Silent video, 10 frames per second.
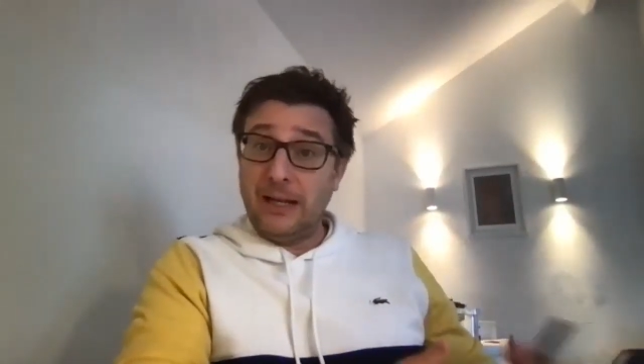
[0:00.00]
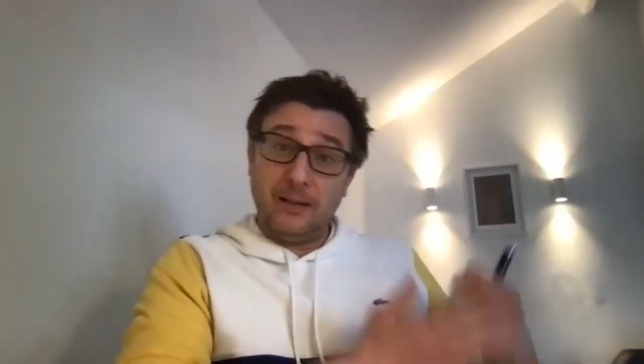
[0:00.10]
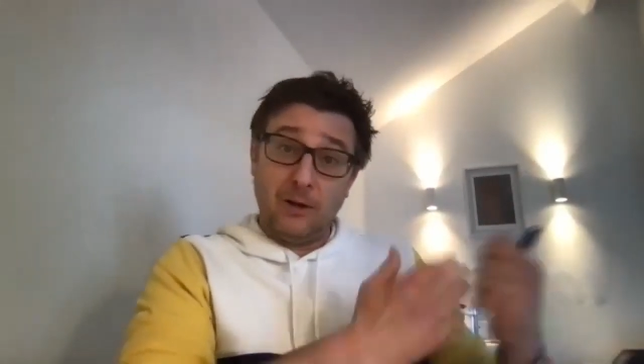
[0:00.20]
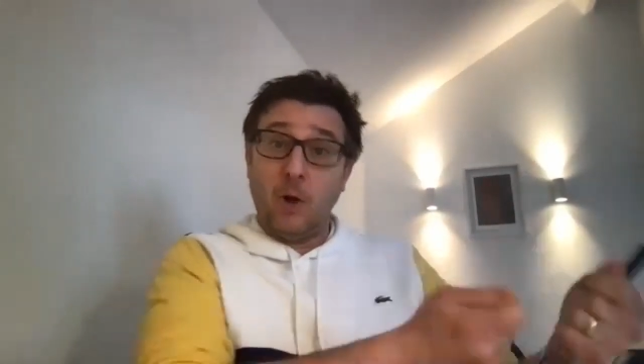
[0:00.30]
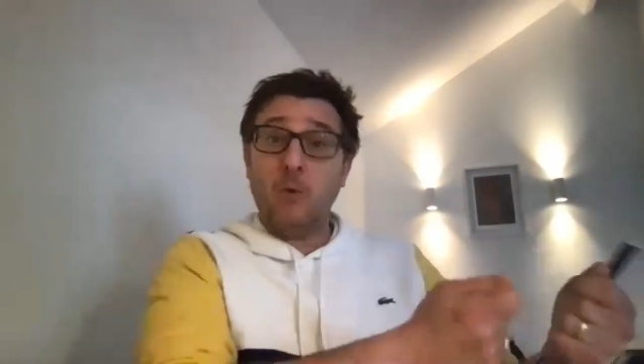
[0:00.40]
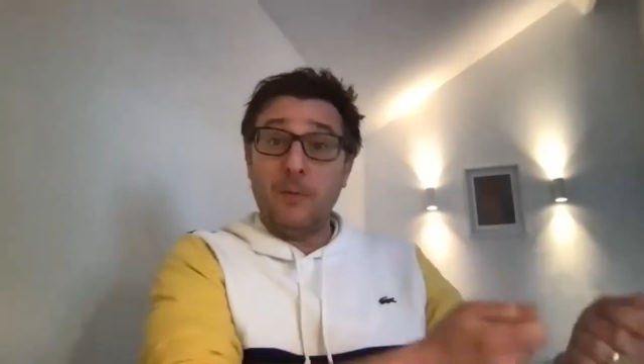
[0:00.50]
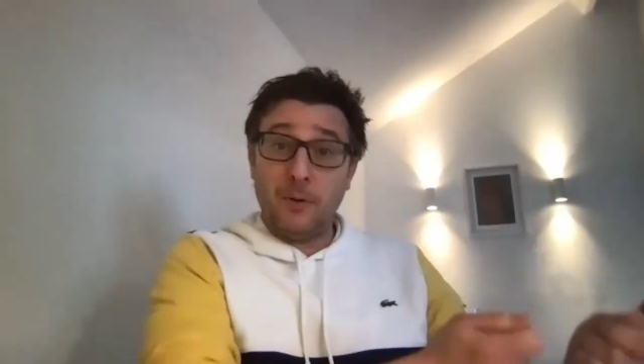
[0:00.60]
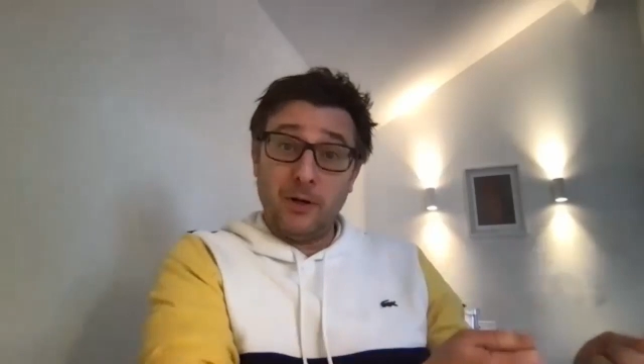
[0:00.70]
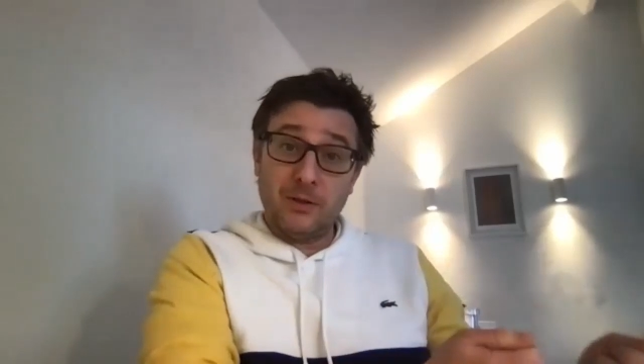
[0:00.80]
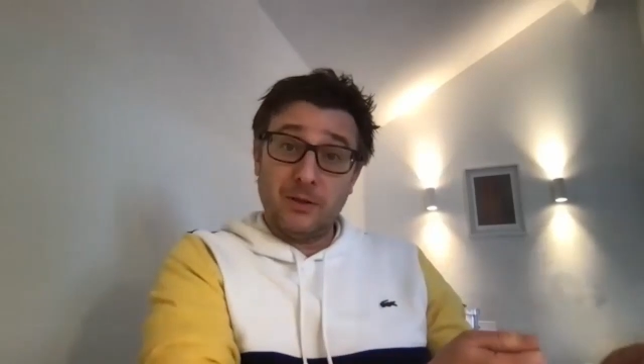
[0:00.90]
and they know a
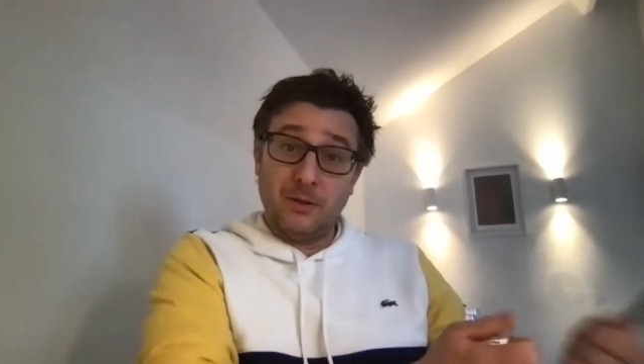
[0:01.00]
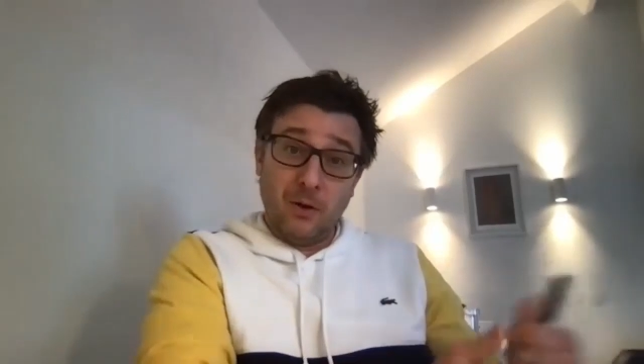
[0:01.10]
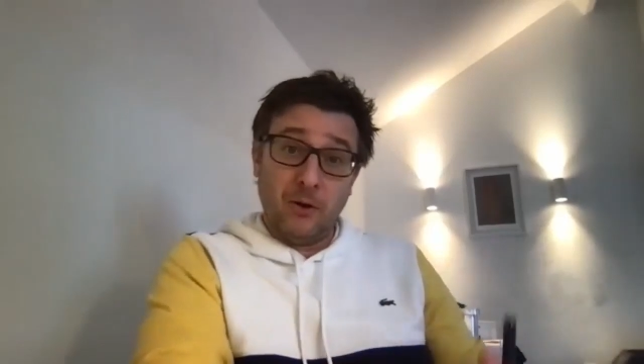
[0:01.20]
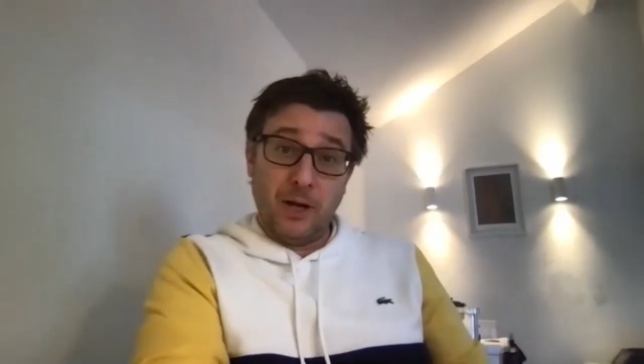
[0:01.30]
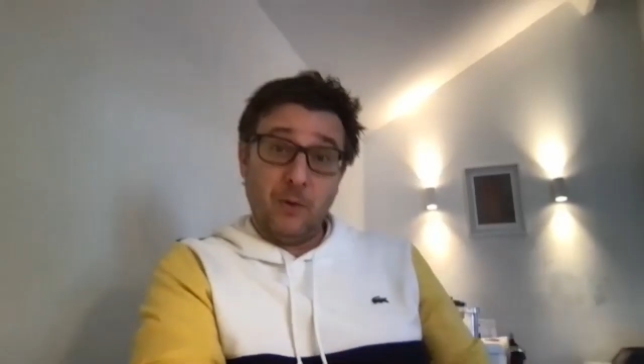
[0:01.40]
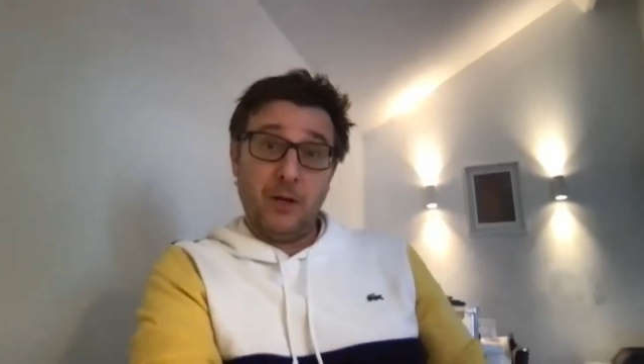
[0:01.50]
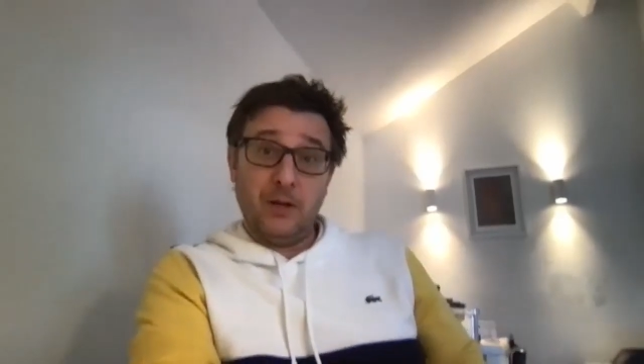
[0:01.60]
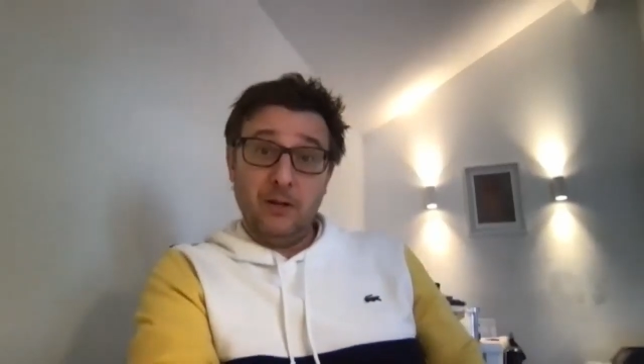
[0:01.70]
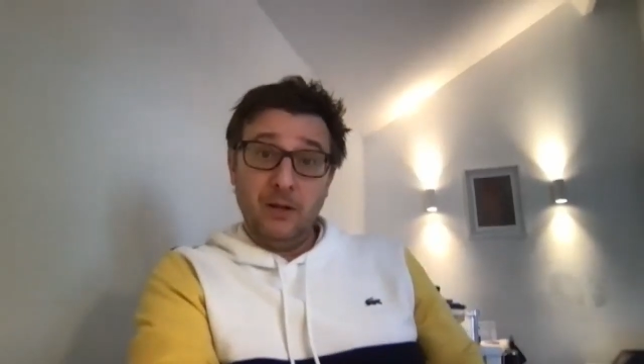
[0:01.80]
person on our